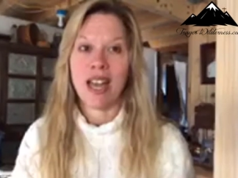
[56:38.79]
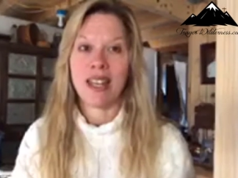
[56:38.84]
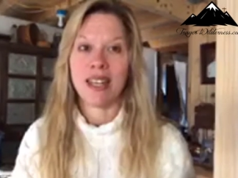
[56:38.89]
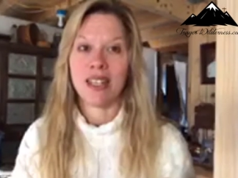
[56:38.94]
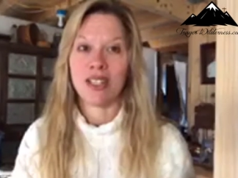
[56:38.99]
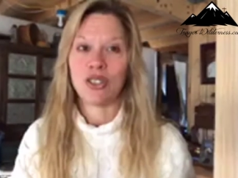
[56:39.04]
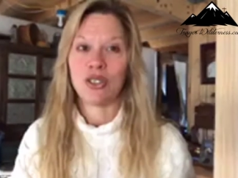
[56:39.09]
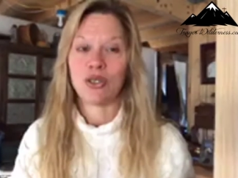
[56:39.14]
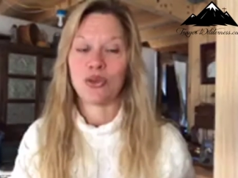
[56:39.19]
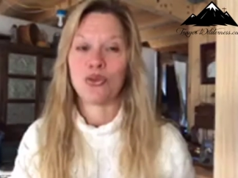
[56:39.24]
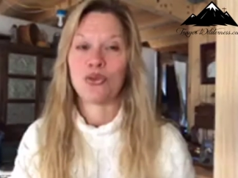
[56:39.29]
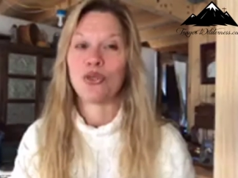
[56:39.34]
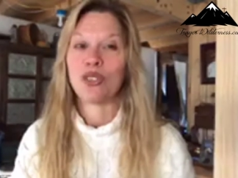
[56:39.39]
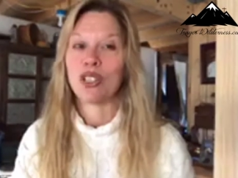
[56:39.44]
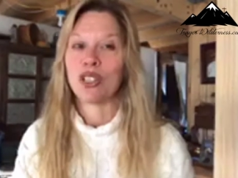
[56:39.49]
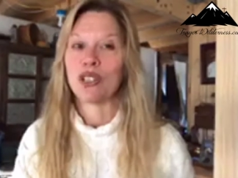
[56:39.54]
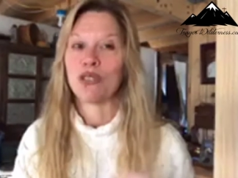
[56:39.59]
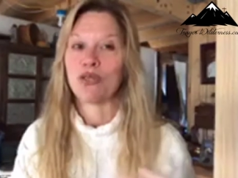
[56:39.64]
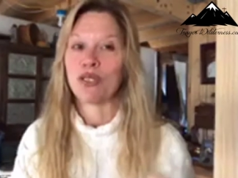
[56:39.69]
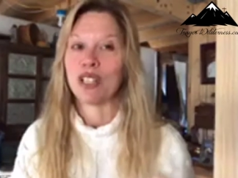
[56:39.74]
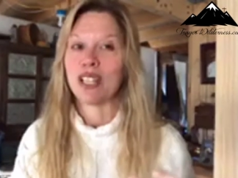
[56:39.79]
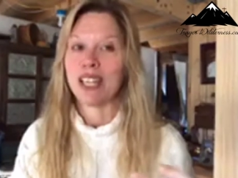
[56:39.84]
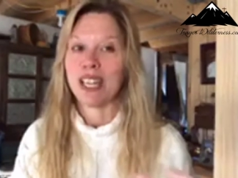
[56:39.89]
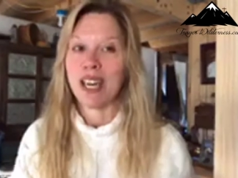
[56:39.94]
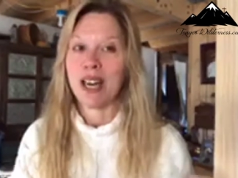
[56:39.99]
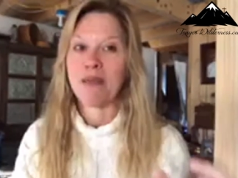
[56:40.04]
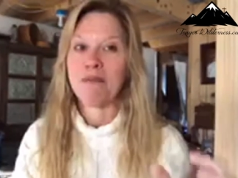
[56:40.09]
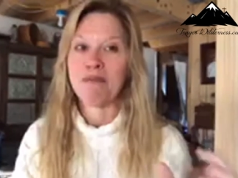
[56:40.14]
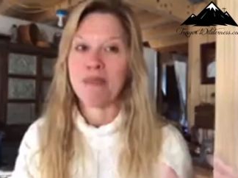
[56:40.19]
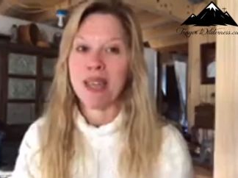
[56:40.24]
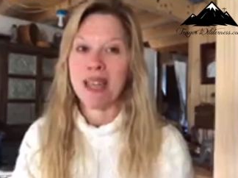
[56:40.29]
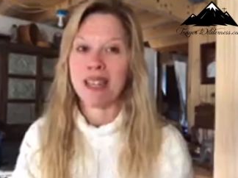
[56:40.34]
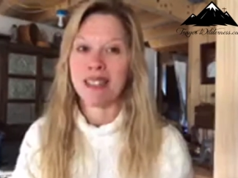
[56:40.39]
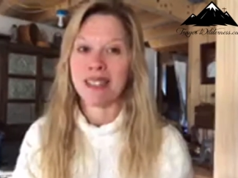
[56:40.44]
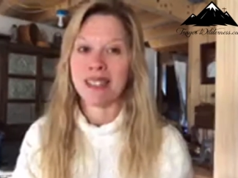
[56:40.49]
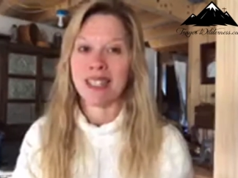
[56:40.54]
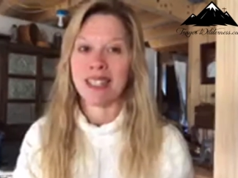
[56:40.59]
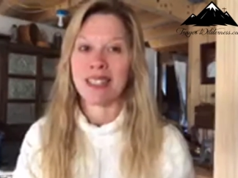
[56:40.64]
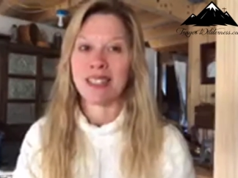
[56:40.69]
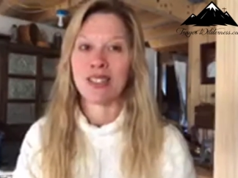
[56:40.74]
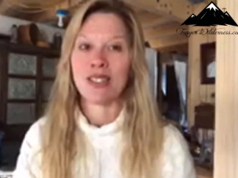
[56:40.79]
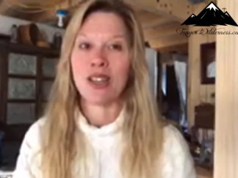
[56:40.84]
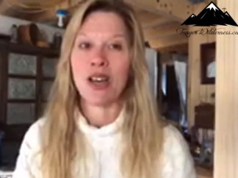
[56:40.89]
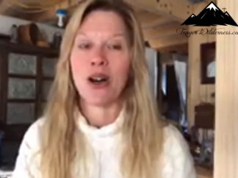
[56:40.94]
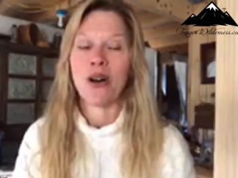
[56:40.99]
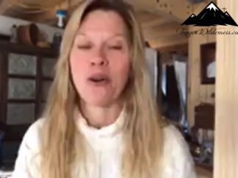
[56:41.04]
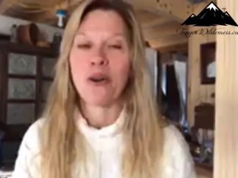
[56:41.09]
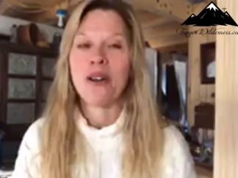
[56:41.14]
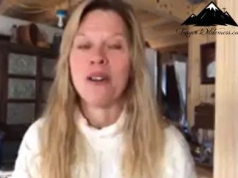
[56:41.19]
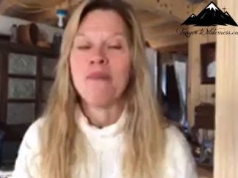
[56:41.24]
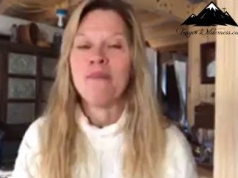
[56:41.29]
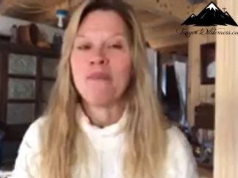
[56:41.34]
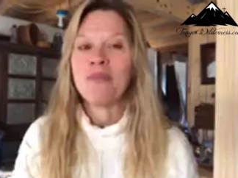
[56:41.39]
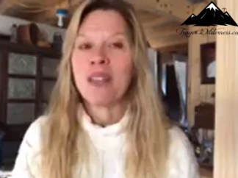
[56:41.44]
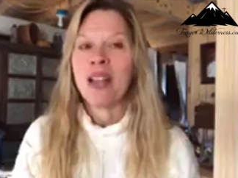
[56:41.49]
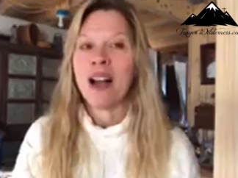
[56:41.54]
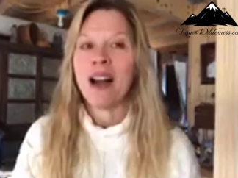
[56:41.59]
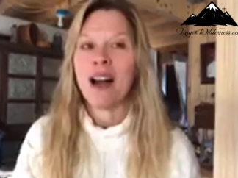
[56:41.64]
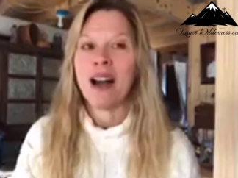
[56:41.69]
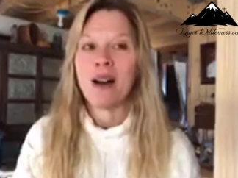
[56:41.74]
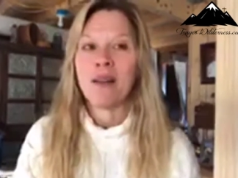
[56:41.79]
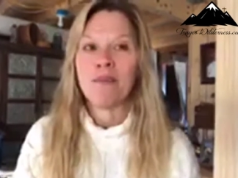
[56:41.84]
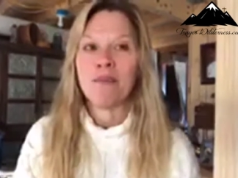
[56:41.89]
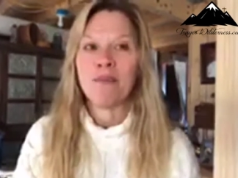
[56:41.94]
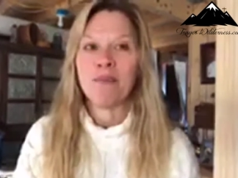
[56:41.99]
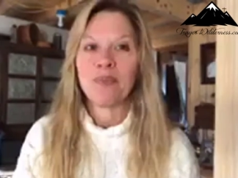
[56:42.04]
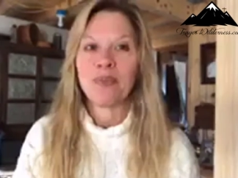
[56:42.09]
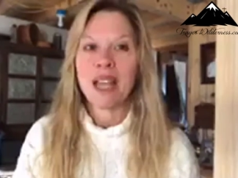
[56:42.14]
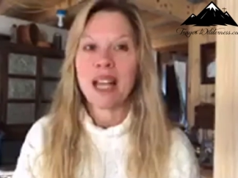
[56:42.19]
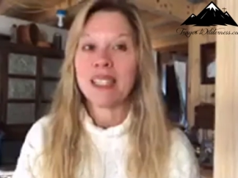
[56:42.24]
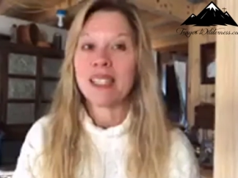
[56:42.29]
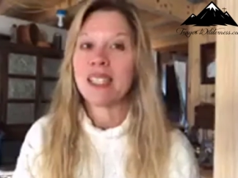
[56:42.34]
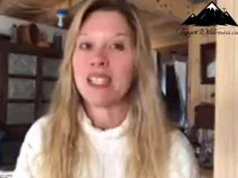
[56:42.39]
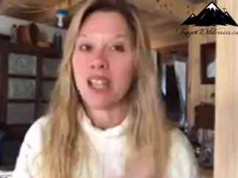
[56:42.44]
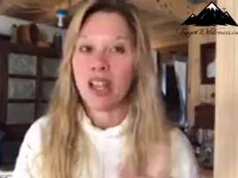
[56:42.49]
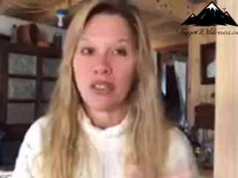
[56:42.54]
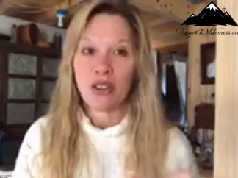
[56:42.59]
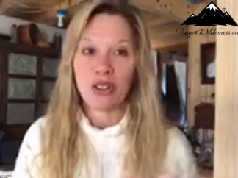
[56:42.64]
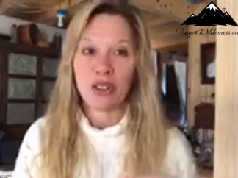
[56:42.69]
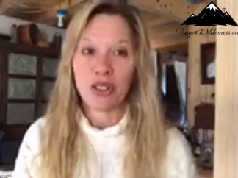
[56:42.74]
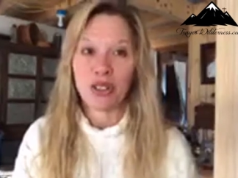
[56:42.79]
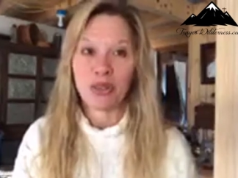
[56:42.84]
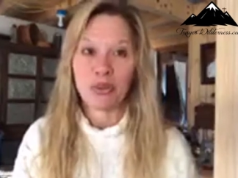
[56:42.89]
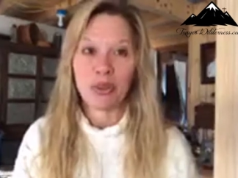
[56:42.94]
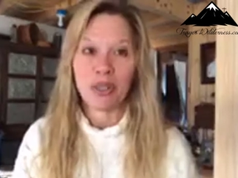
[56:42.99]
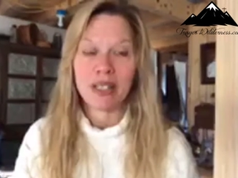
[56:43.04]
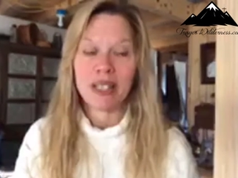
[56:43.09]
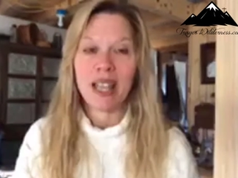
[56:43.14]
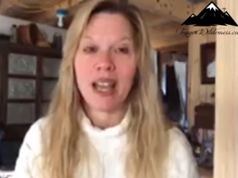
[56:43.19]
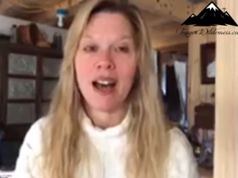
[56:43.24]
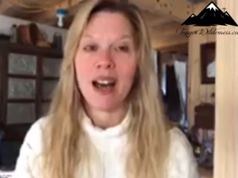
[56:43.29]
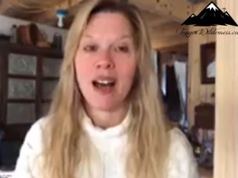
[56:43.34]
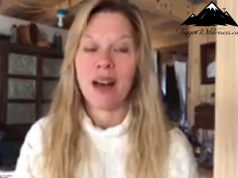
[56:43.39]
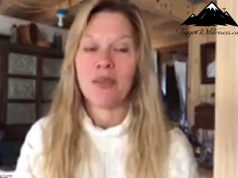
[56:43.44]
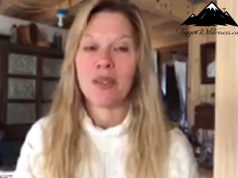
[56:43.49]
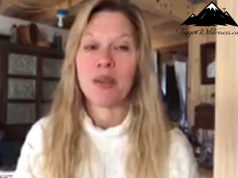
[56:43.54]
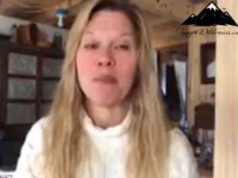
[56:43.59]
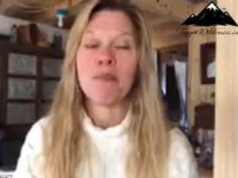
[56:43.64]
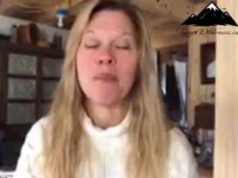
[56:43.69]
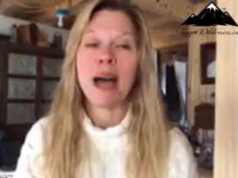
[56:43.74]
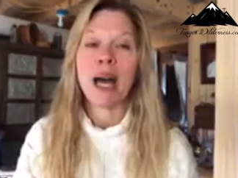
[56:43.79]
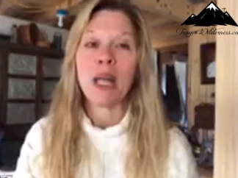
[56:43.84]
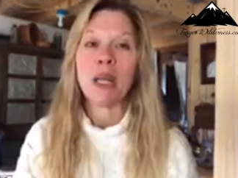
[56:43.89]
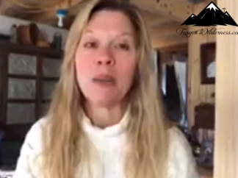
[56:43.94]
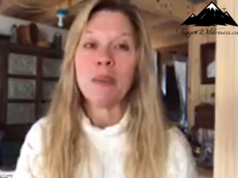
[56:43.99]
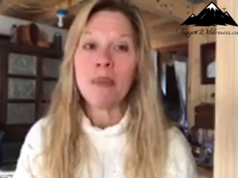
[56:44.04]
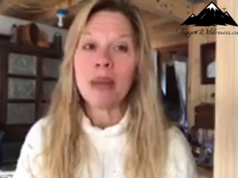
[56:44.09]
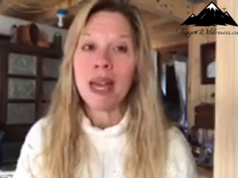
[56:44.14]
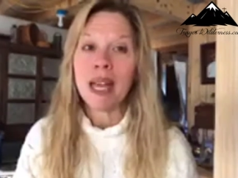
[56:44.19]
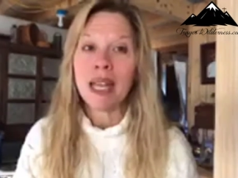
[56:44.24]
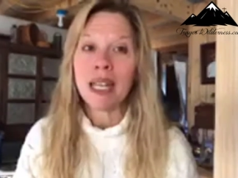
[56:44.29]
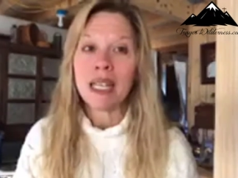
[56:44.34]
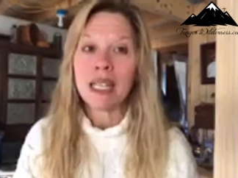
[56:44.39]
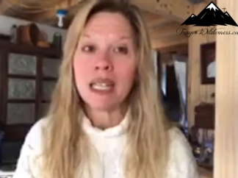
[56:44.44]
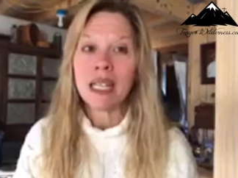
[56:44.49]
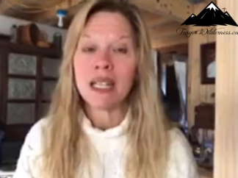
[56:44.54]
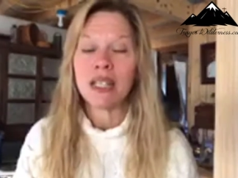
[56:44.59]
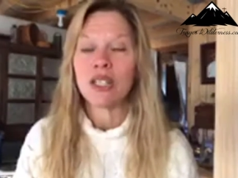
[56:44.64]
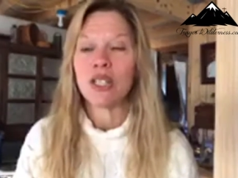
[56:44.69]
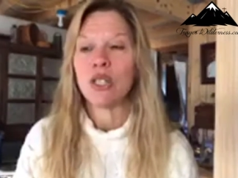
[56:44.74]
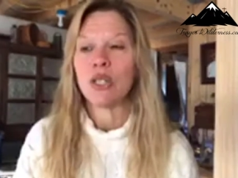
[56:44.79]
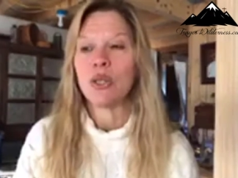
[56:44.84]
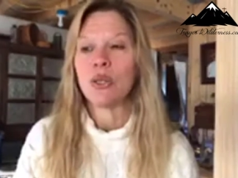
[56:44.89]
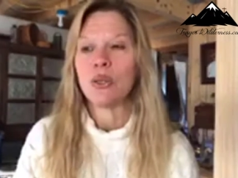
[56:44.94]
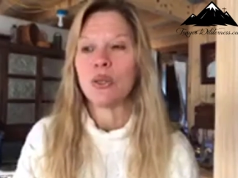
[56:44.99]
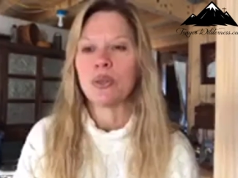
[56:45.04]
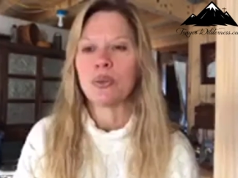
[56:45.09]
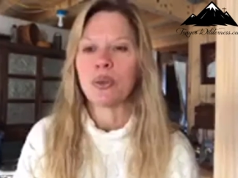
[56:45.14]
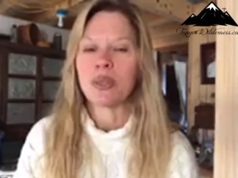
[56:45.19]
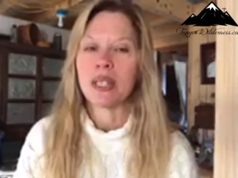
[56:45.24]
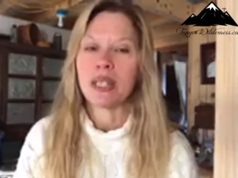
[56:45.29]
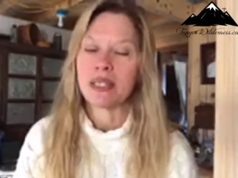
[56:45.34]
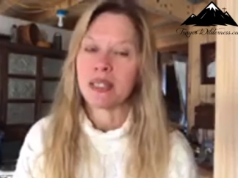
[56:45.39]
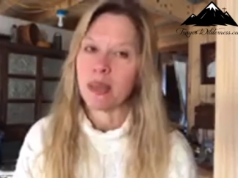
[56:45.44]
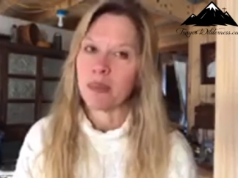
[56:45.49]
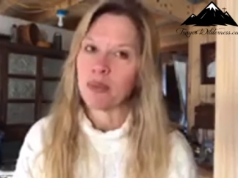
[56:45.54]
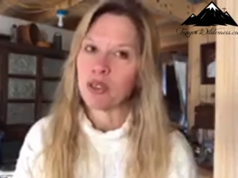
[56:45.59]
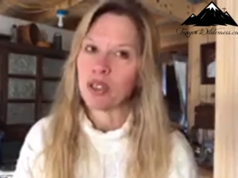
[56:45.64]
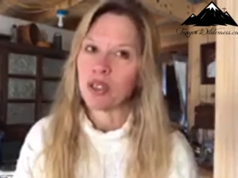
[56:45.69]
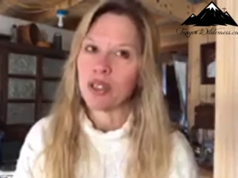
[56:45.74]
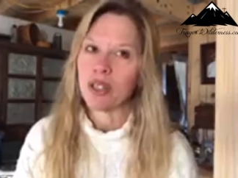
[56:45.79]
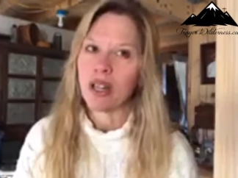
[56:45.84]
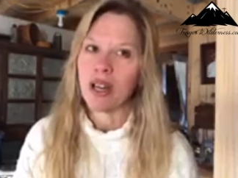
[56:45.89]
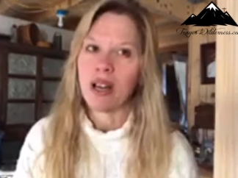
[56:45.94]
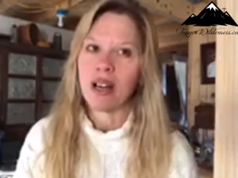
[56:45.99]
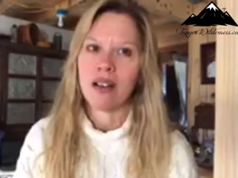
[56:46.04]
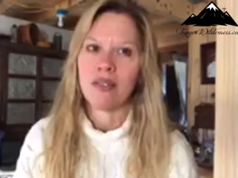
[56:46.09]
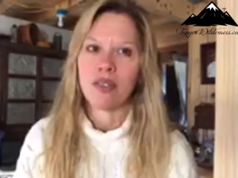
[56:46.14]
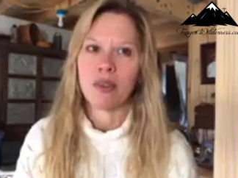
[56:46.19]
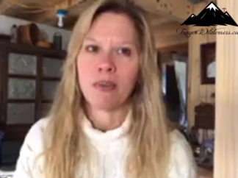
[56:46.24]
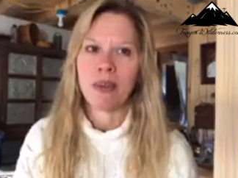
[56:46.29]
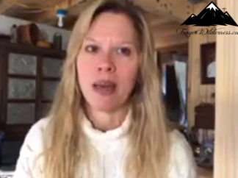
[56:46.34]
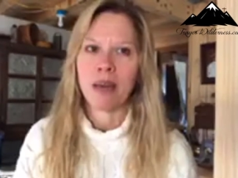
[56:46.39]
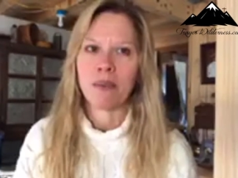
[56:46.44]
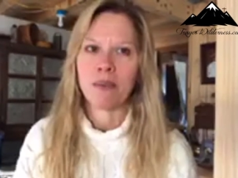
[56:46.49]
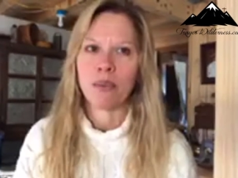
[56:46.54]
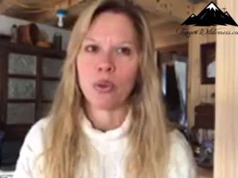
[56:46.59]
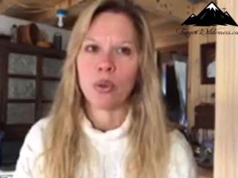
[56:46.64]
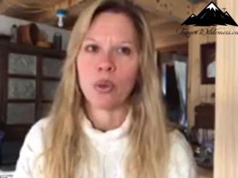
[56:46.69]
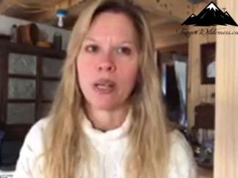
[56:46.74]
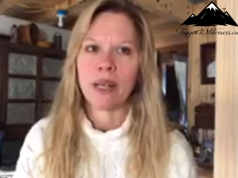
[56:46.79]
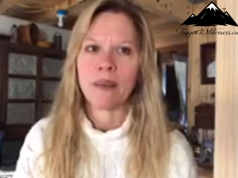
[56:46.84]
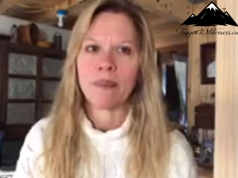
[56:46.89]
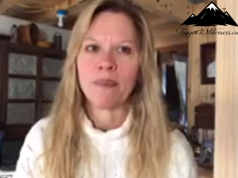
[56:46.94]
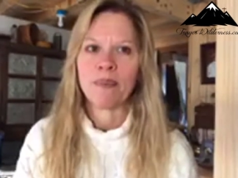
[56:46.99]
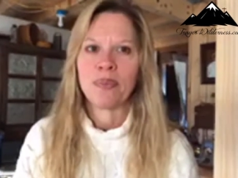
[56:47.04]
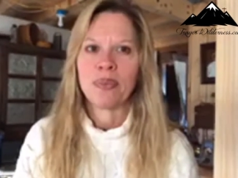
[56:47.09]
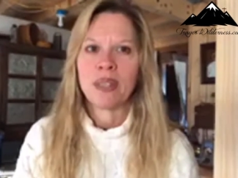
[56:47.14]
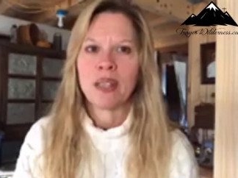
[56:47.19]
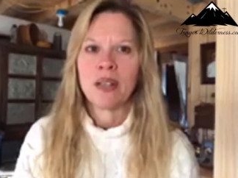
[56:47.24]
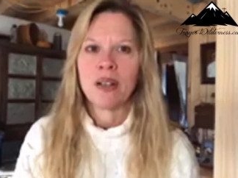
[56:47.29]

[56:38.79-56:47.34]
And it's just really, really amazing. So um, that's another good one. Uh, the mountain men use, with the exception of the mountain boy